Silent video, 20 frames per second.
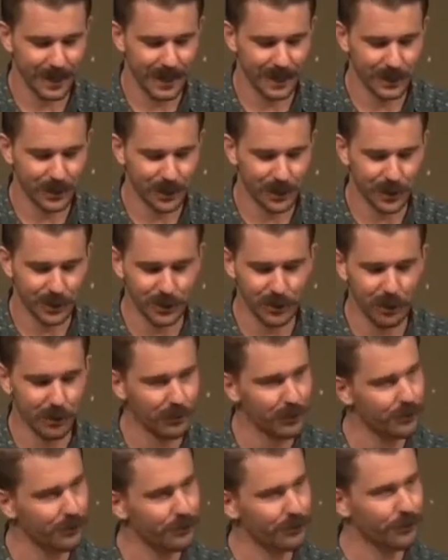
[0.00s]
it's just
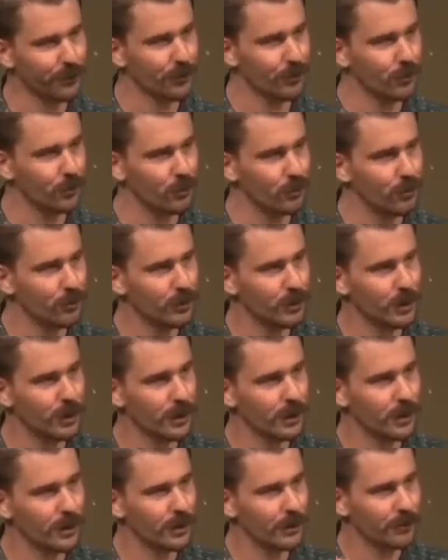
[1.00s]
not the full
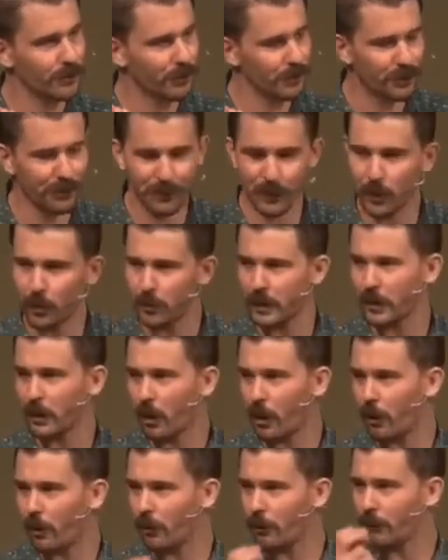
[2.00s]

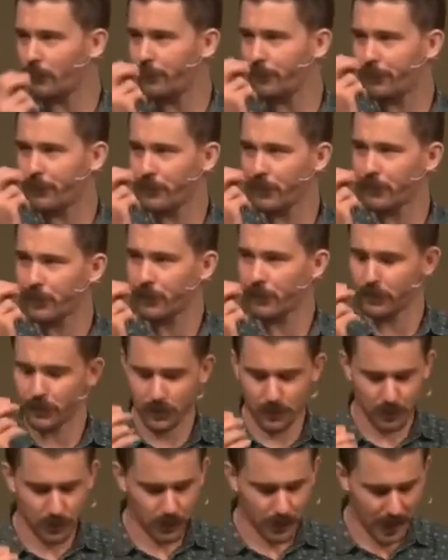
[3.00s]
fulfillment of
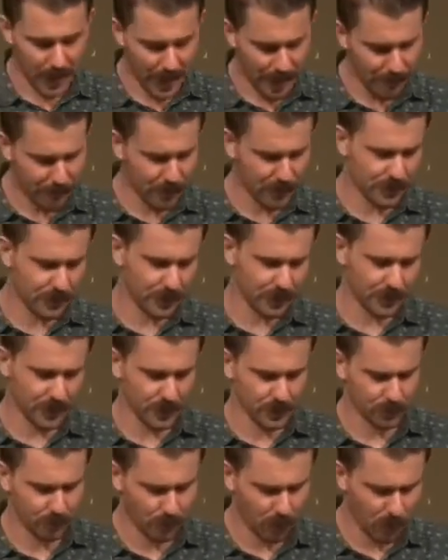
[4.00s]
everything
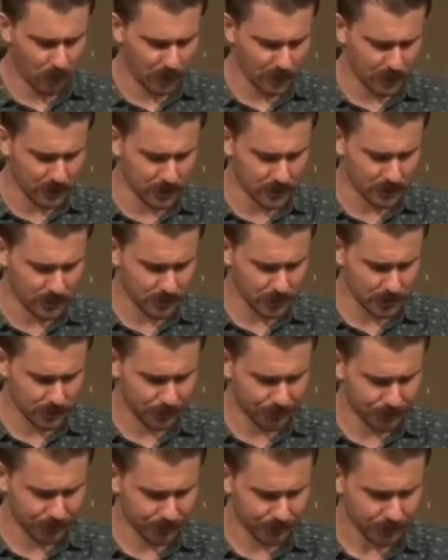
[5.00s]
that is promised.
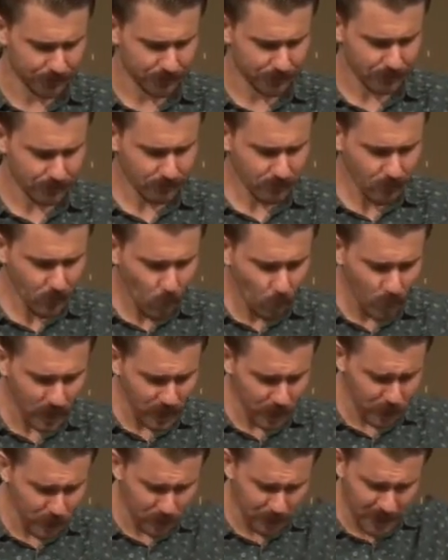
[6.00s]

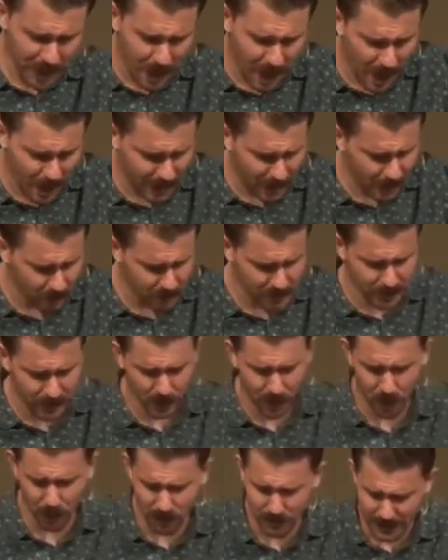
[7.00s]
When a human heart comes
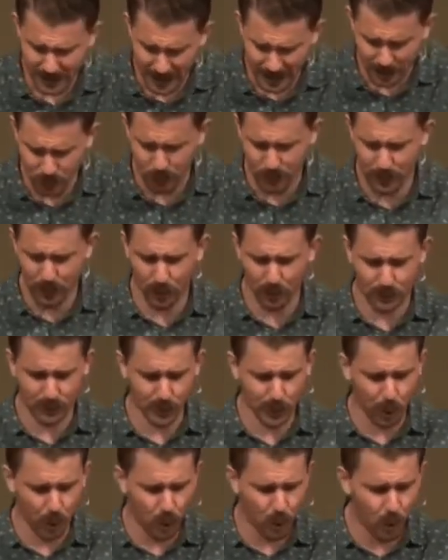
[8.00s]
into contact with
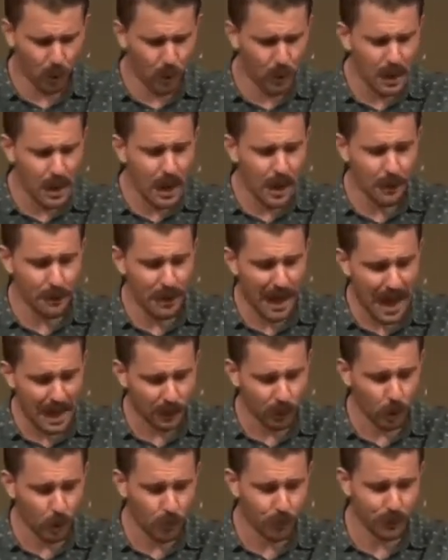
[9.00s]
God's law,
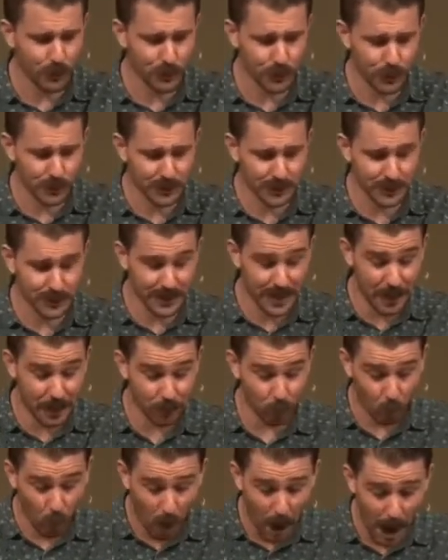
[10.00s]
that law produces
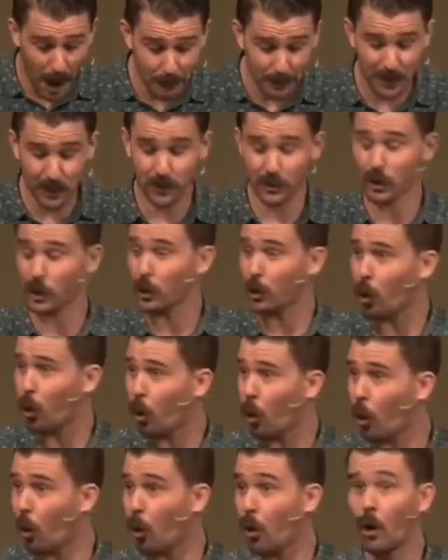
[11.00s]
death. Why? Because the
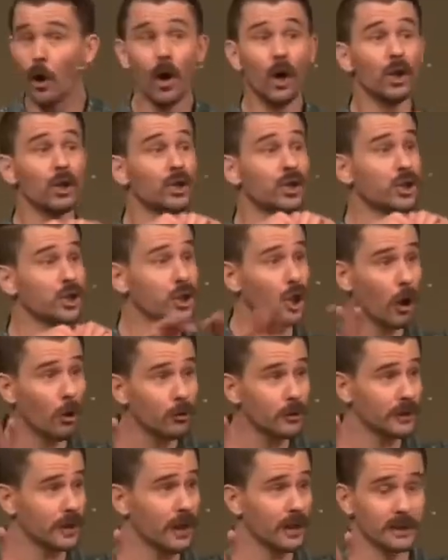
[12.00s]
law
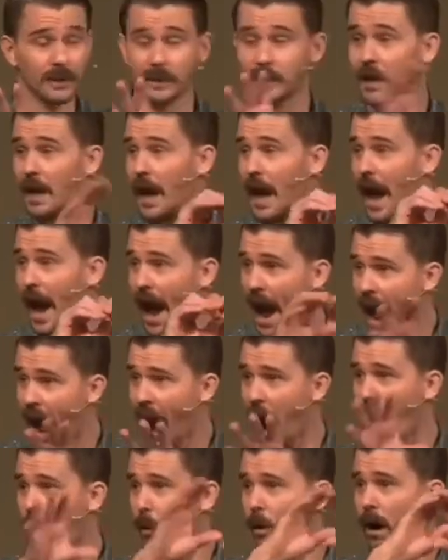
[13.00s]
shows us
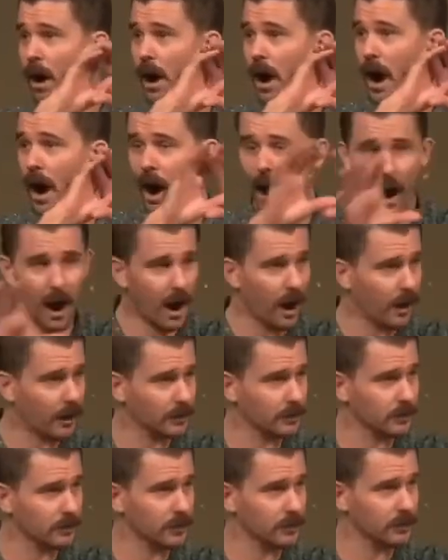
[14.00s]
our
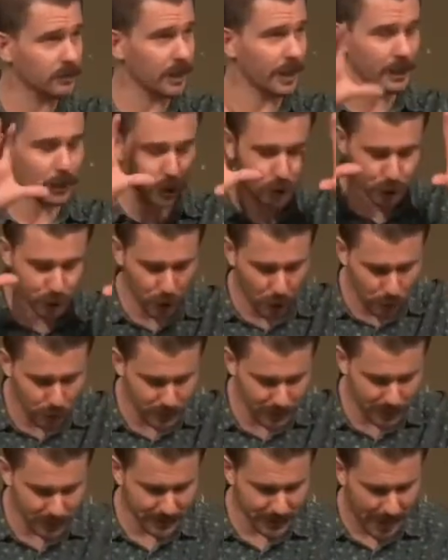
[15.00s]
hearts. It
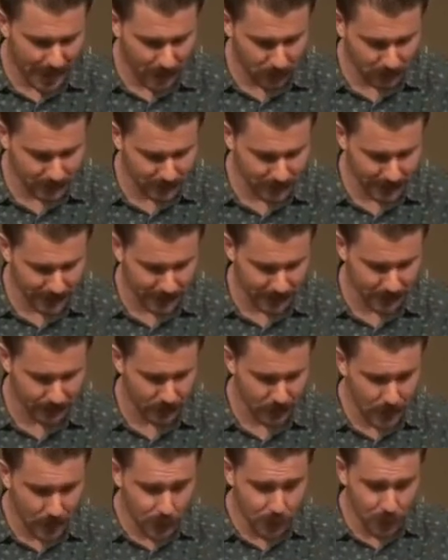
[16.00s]
shows us our
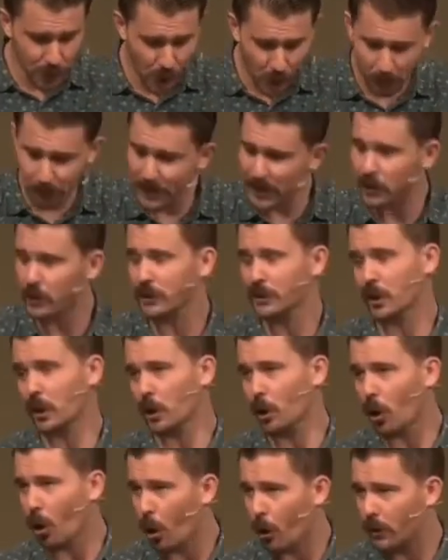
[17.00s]
sin, not because
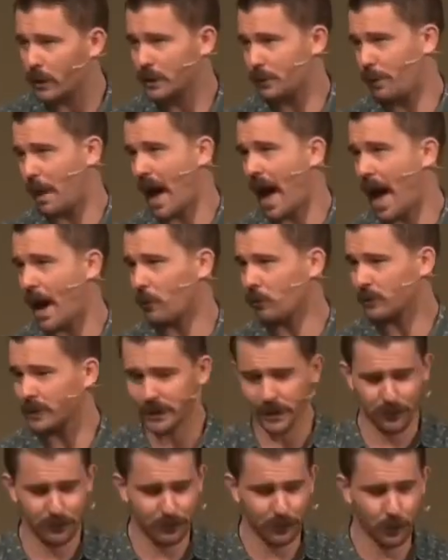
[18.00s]
the law is bad or
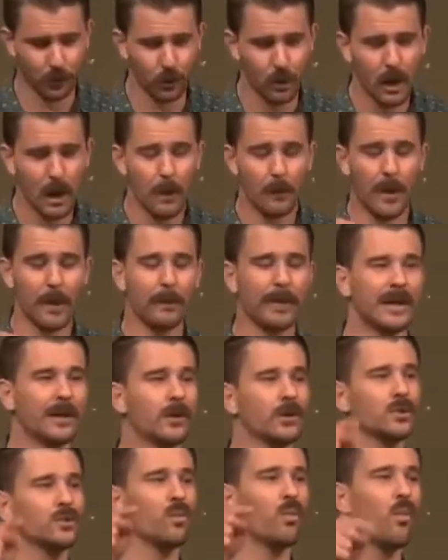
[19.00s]
sinful, but
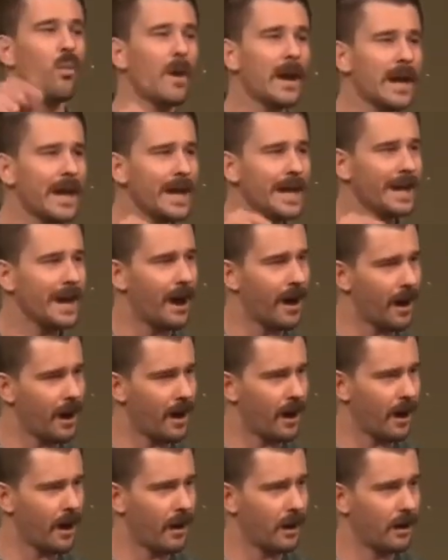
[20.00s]
because we
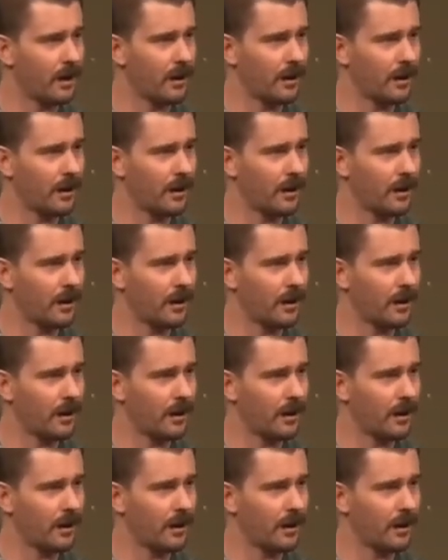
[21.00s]
are.